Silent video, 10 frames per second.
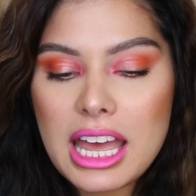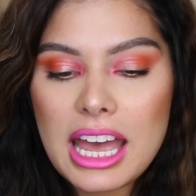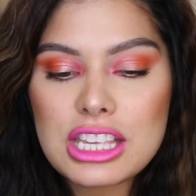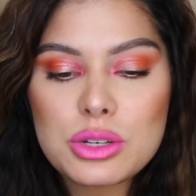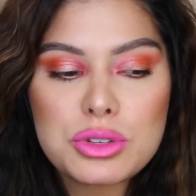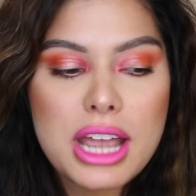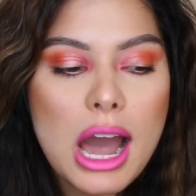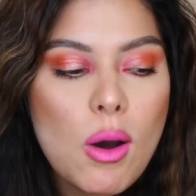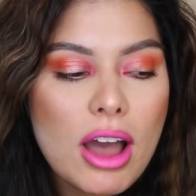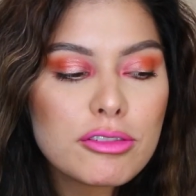and so
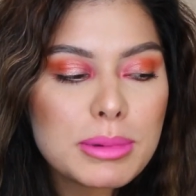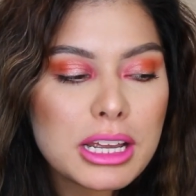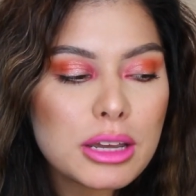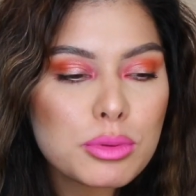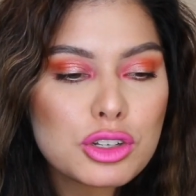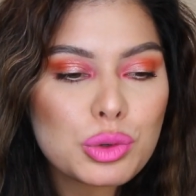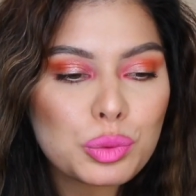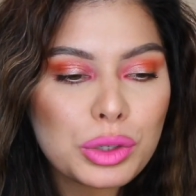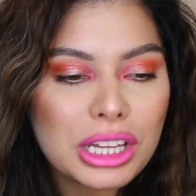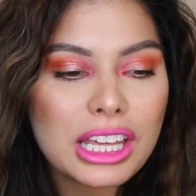now I've been able to
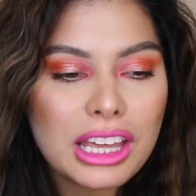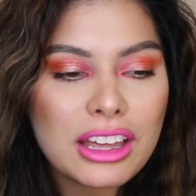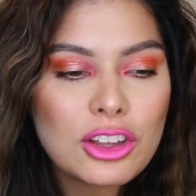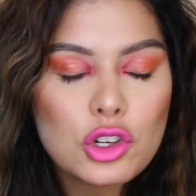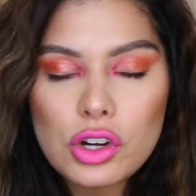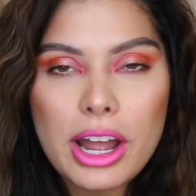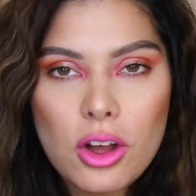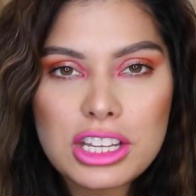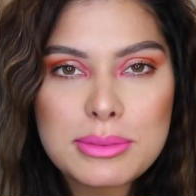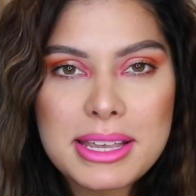really try
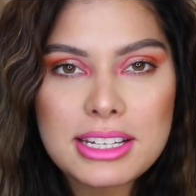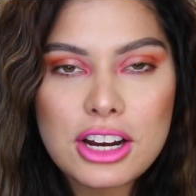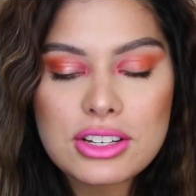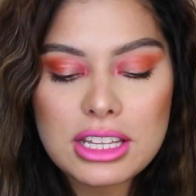all these mascaras,